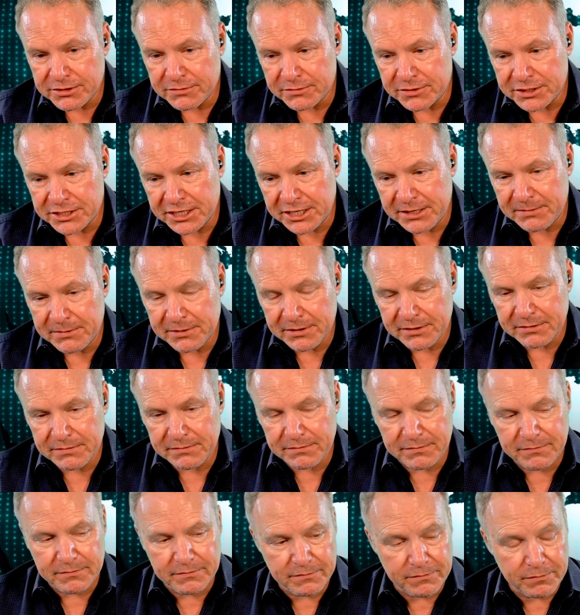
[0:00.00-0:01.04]
Sorry, I'm having
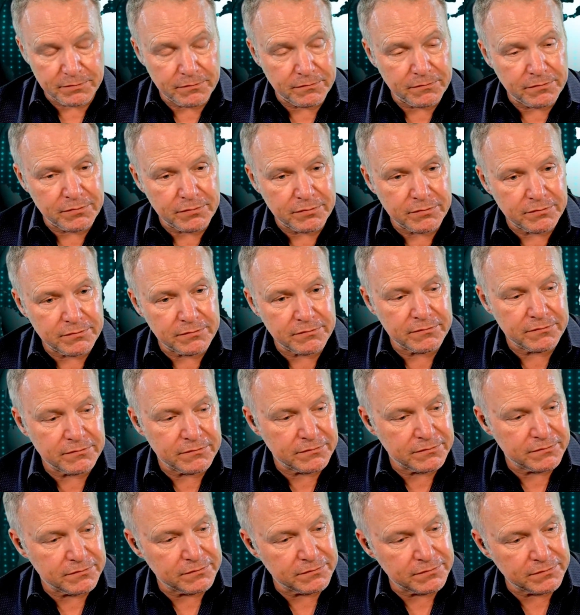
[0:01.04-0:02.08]
issues right now.
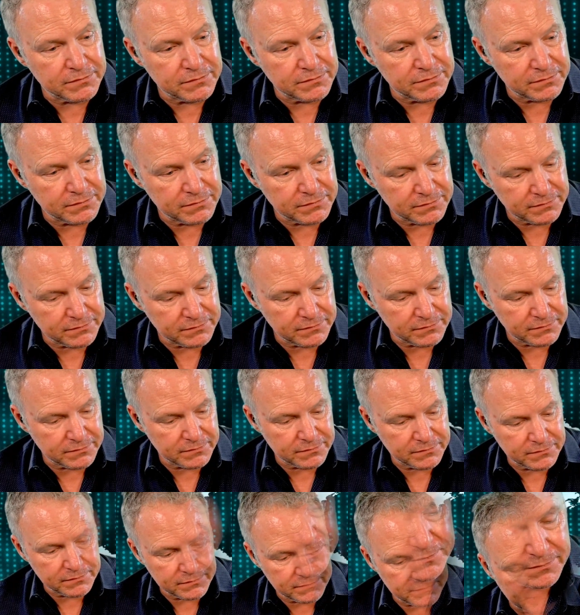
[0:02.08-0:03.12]
Could not
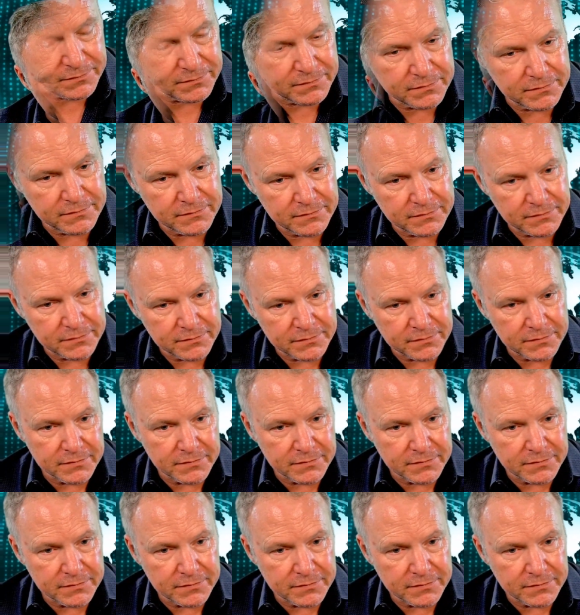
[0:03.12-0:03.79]
understand what you said.